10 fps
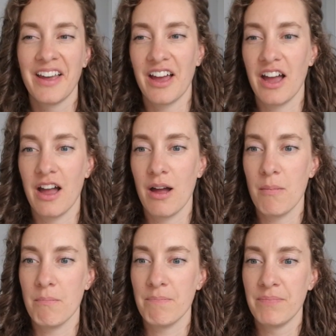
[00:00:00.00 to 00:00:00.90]

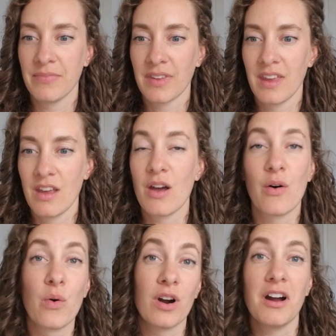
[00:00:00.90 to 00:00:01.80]
Um,
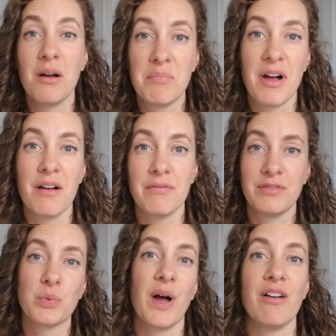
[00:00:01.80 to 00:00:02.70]
or
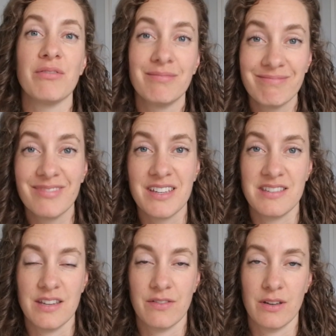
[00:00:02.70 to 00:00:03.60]
above 12
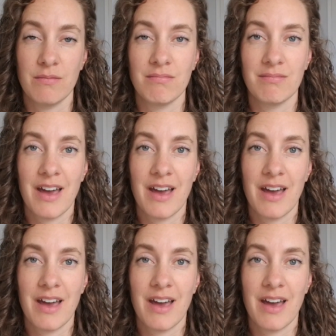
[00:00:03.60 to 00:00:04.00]
is even